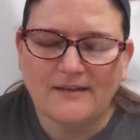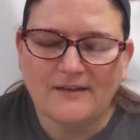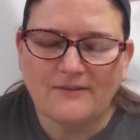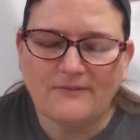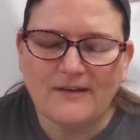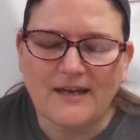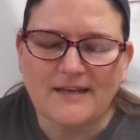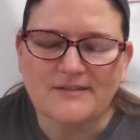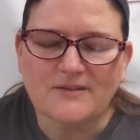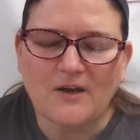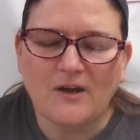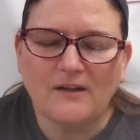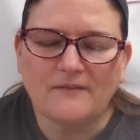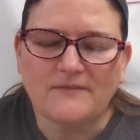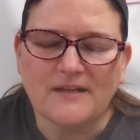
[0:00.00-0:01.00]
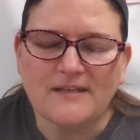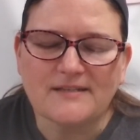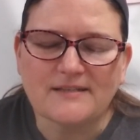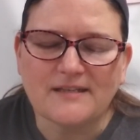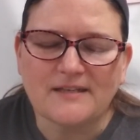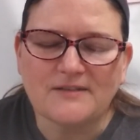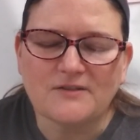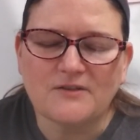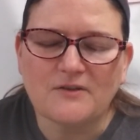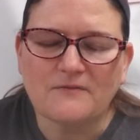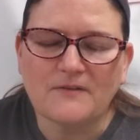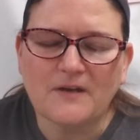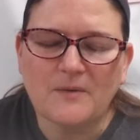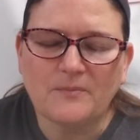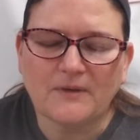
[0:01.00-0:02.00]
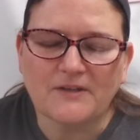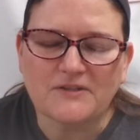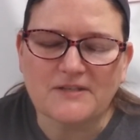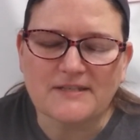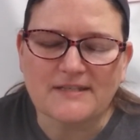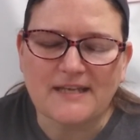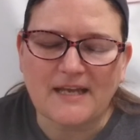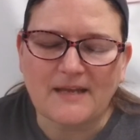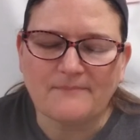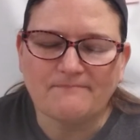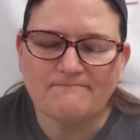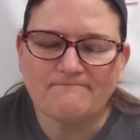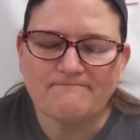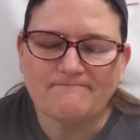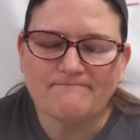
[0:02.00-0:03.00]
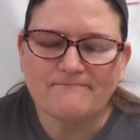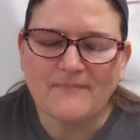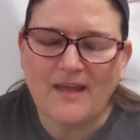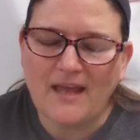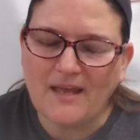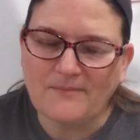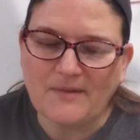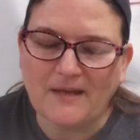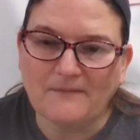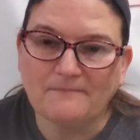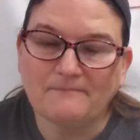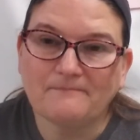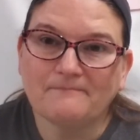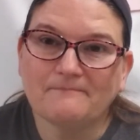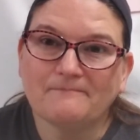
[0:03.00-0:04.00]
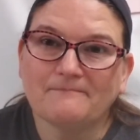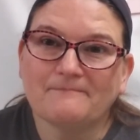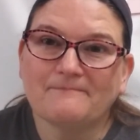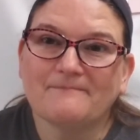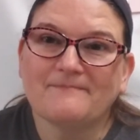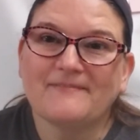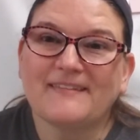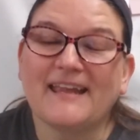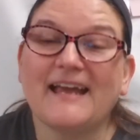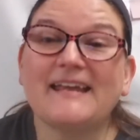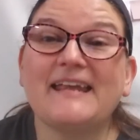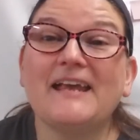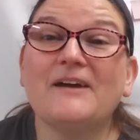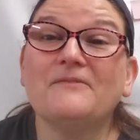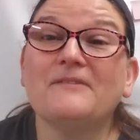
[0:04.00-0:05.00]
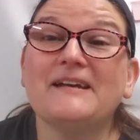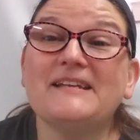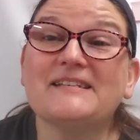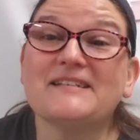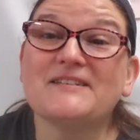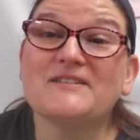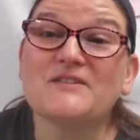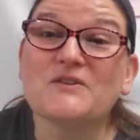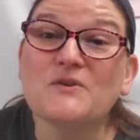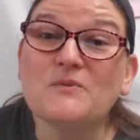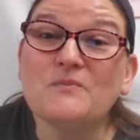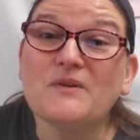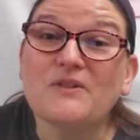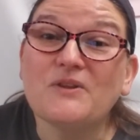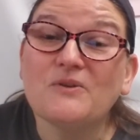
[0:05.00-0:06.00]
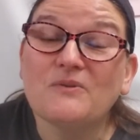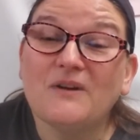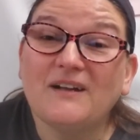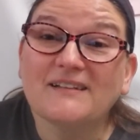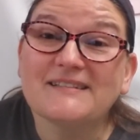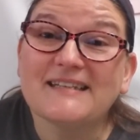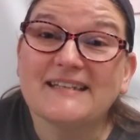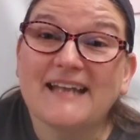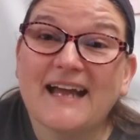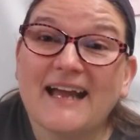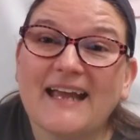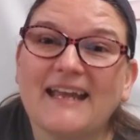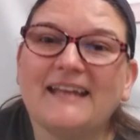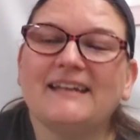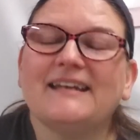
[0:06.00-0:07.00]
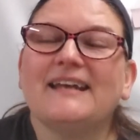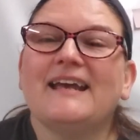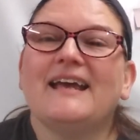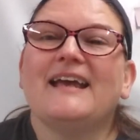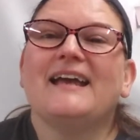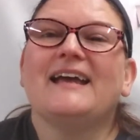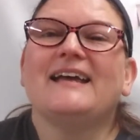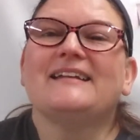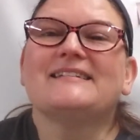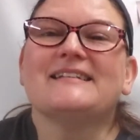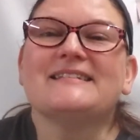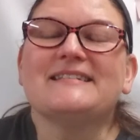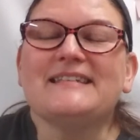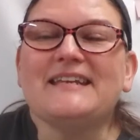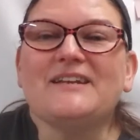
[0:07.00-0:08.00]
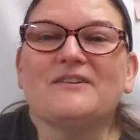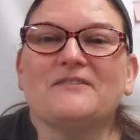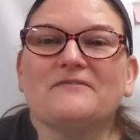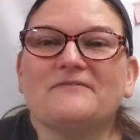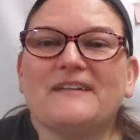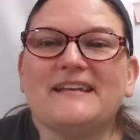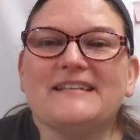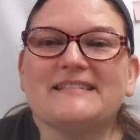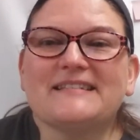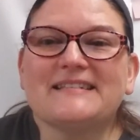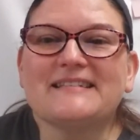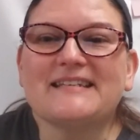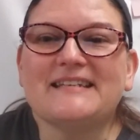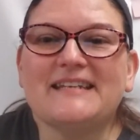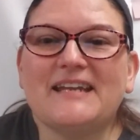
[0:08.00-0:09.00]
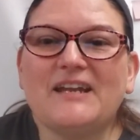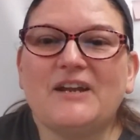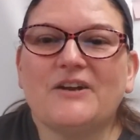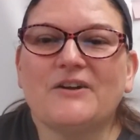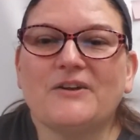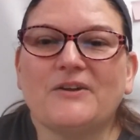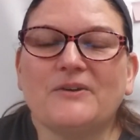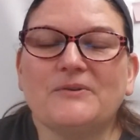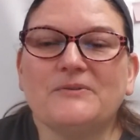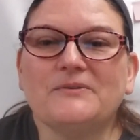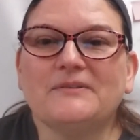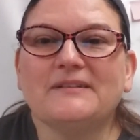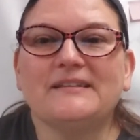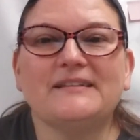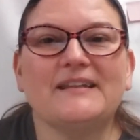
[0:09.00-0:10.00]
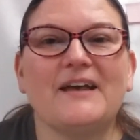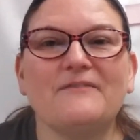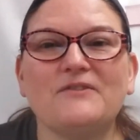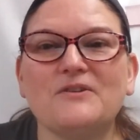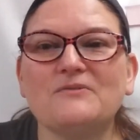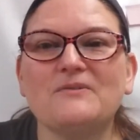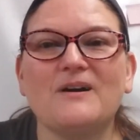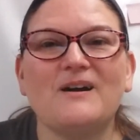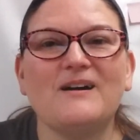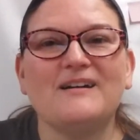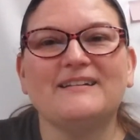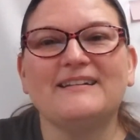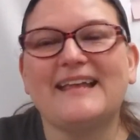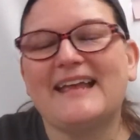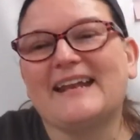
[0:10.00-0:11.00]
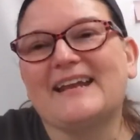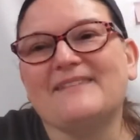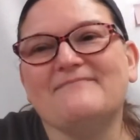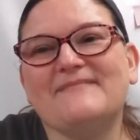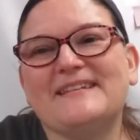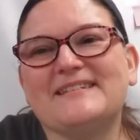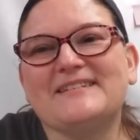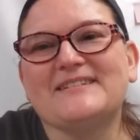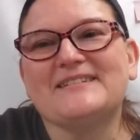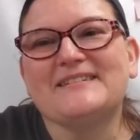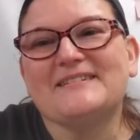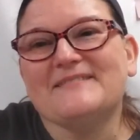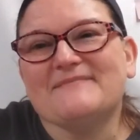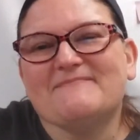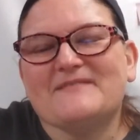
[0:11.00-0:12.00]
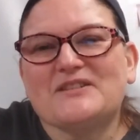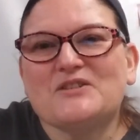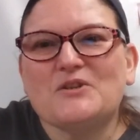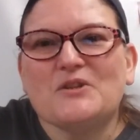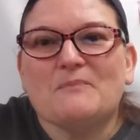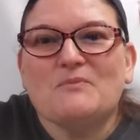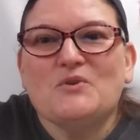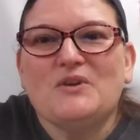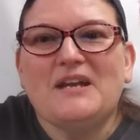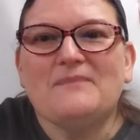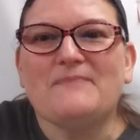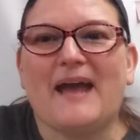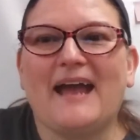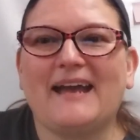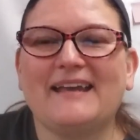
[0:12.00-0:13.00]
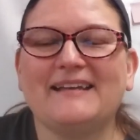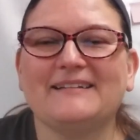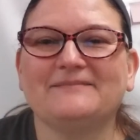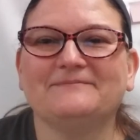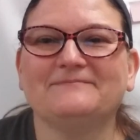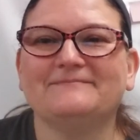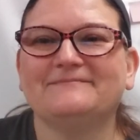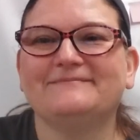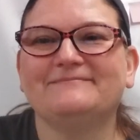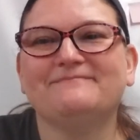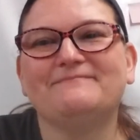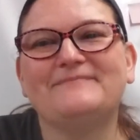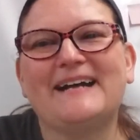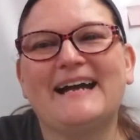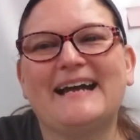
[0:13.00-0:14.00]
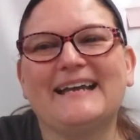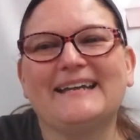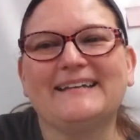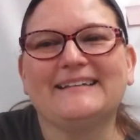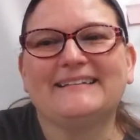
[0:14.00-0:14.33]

We ask all of these things in your very precious name. Amen. I can't wait to Zoom with you all tonight, to see your faces and to hear you. Love you all, and I miss you to, to the moon and back. Bye.